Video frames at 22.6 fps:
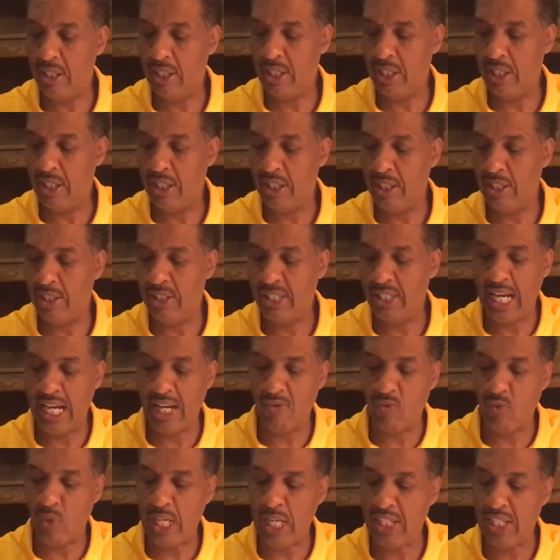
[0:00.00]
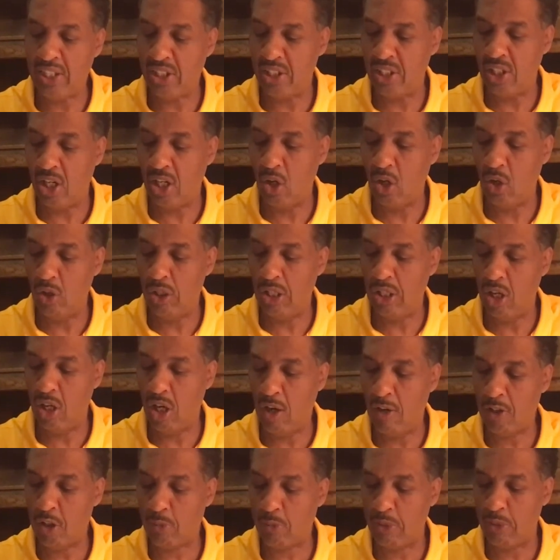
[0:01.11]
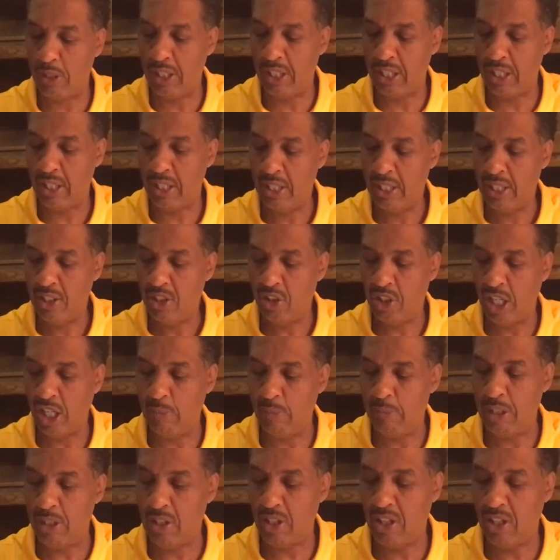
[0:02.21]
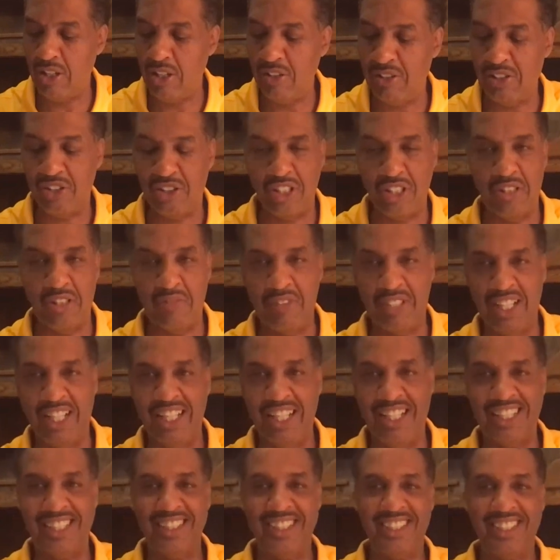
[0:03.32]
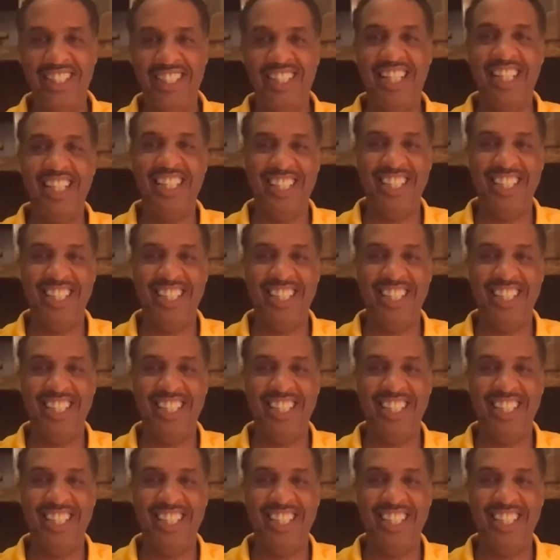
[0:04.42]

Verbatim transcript: uh, that reason, the holy offspring shall be called the son of God. See,